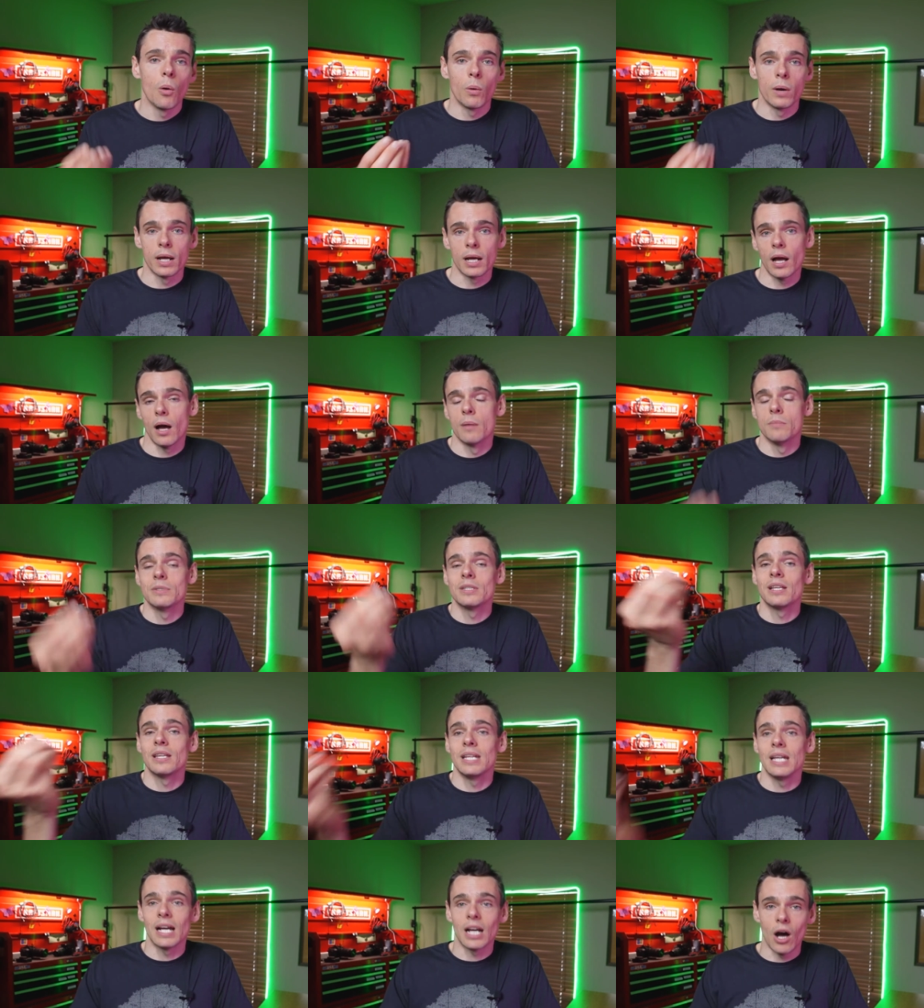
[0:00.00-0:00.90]
when it comes to
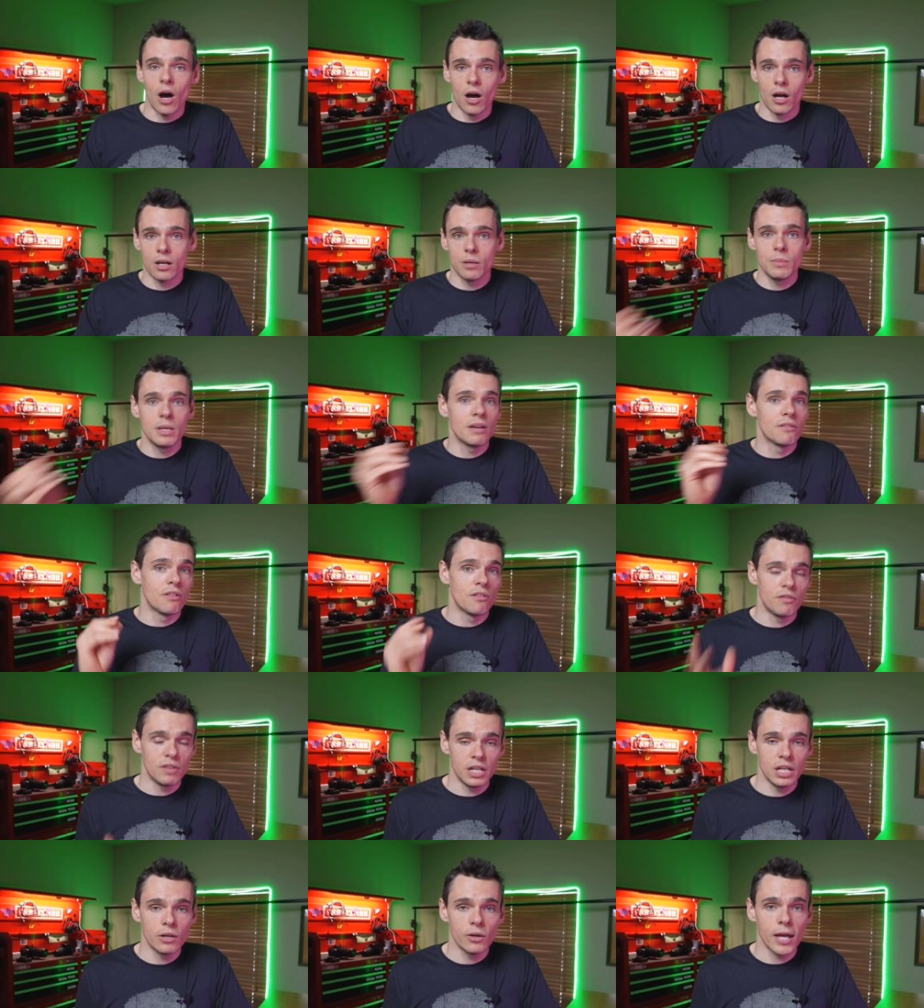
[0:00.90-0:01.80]
the economy of a
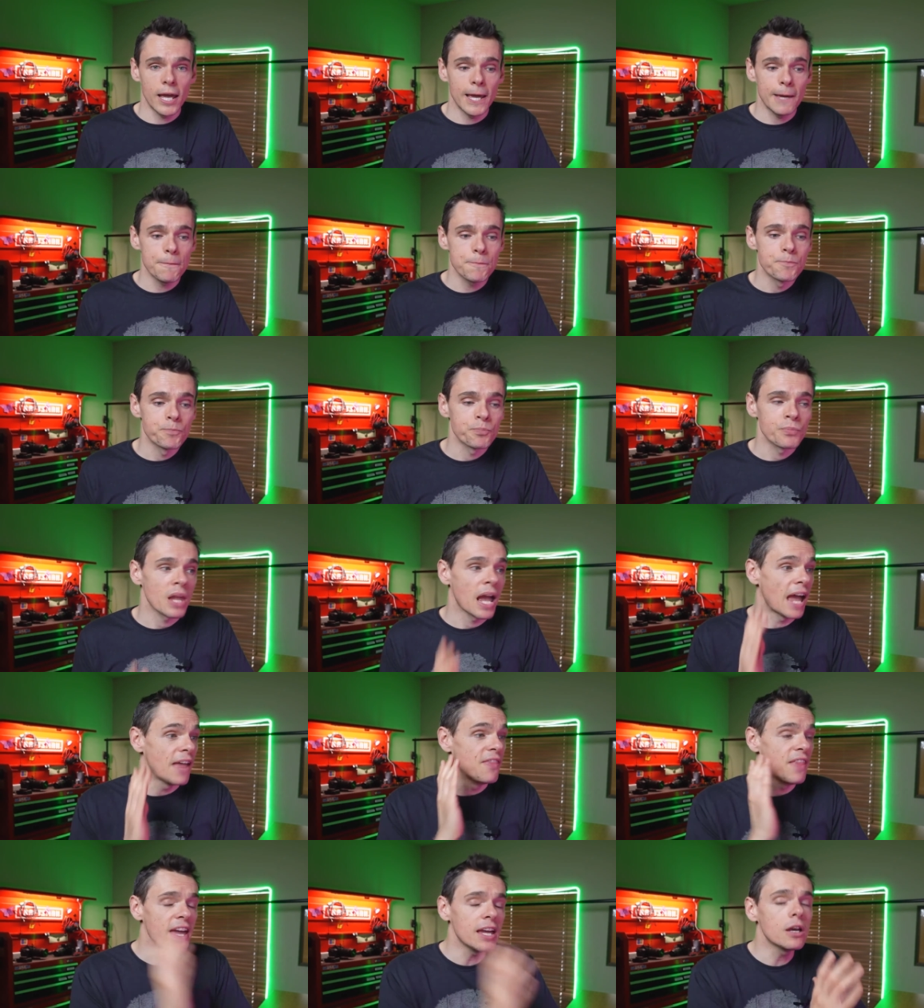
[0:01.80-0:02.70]
video game.
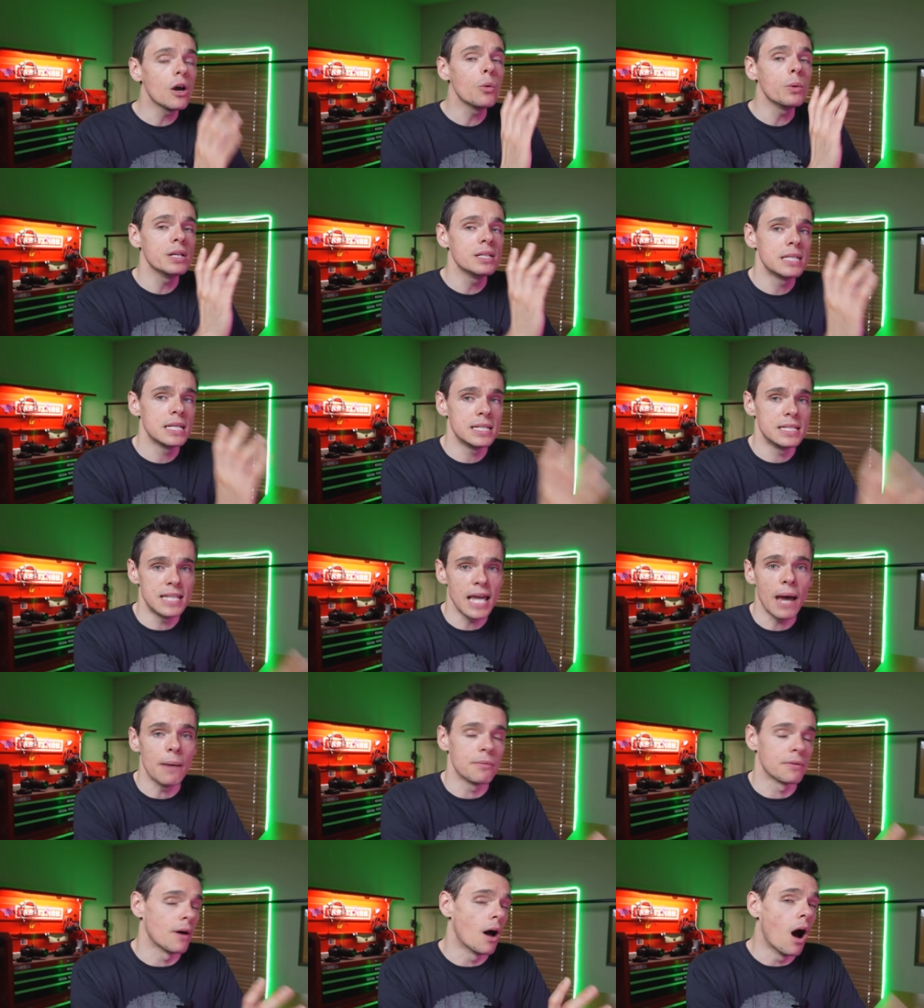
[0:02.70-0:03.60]
And they go into
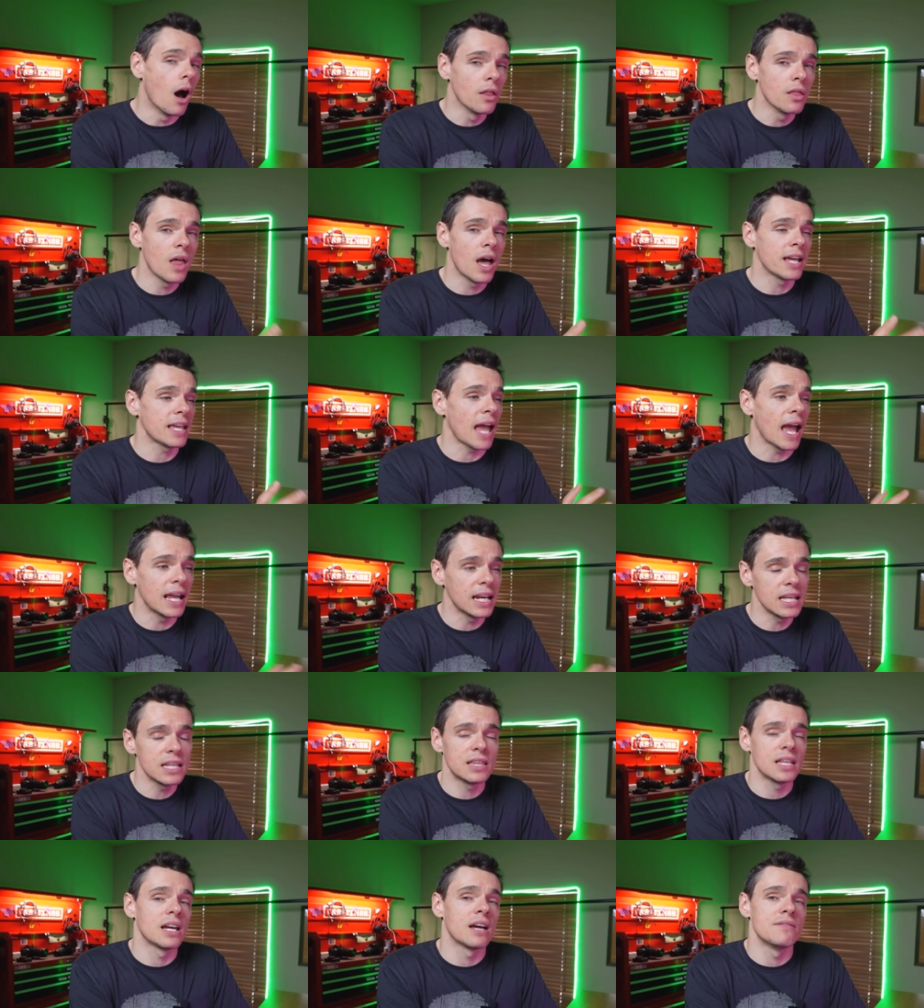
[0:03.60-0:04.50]
depth, unlike
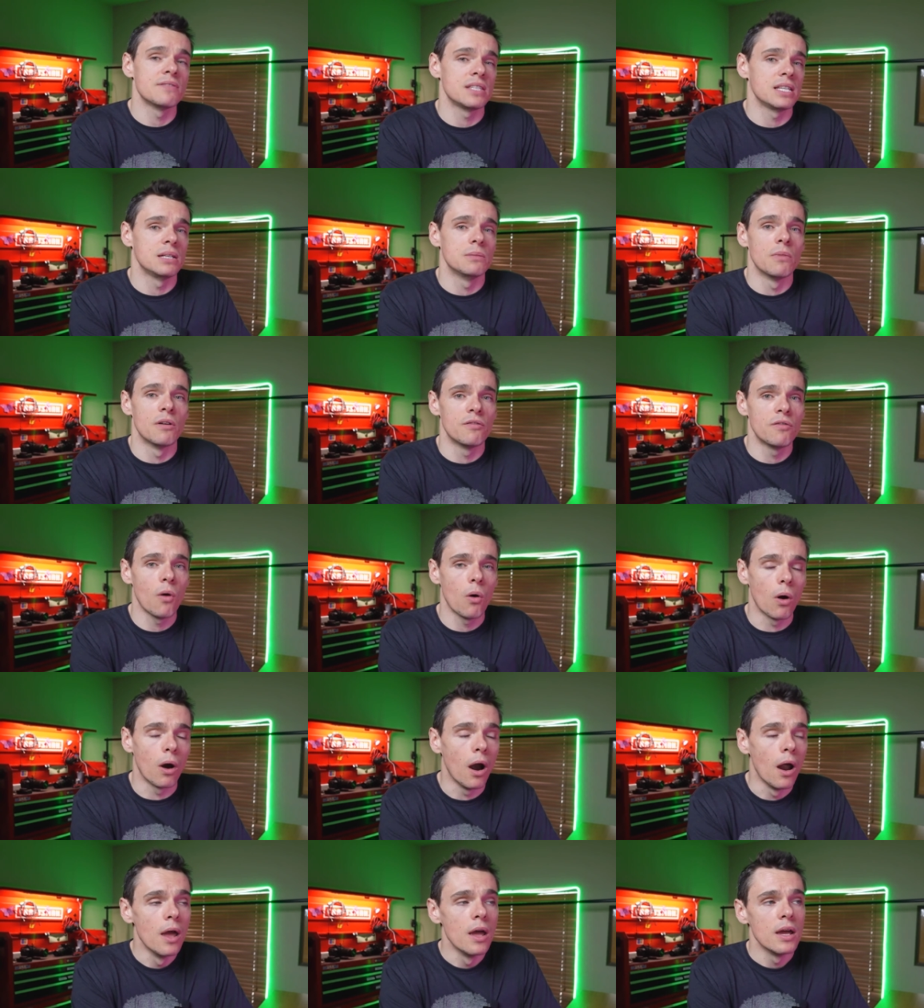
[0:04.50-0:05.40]
anything I've seen
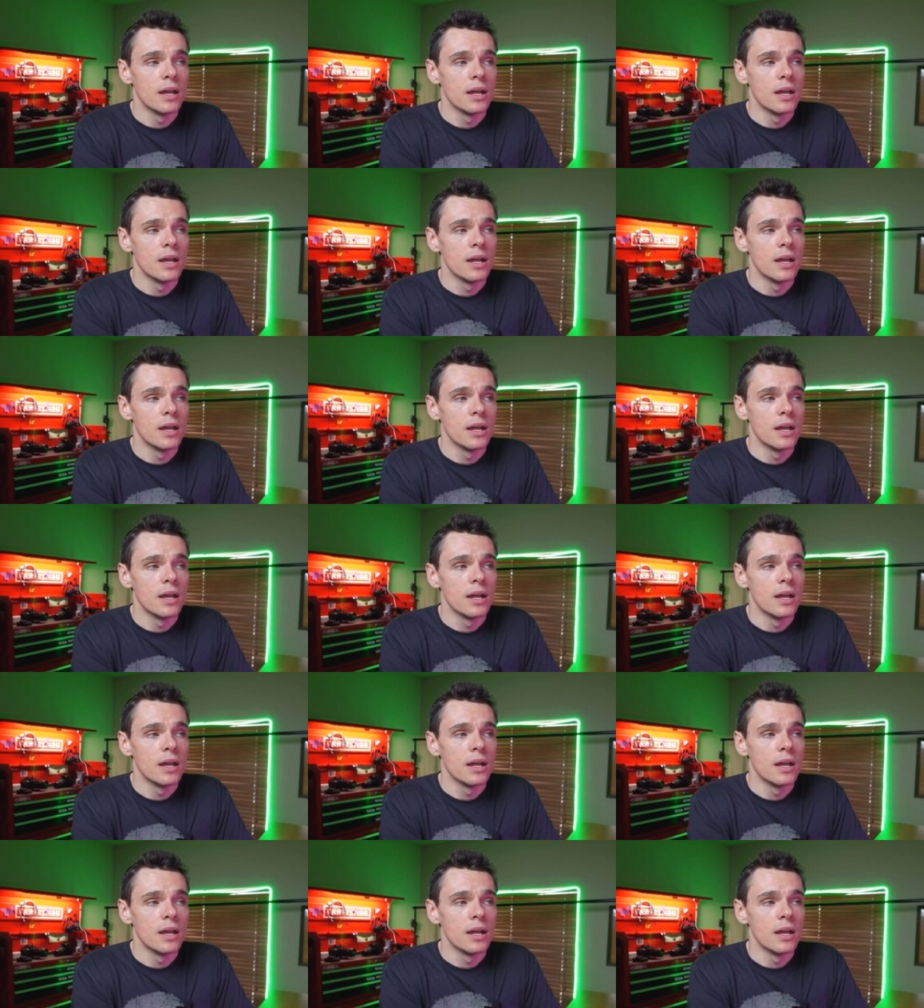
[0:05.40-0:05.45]
before.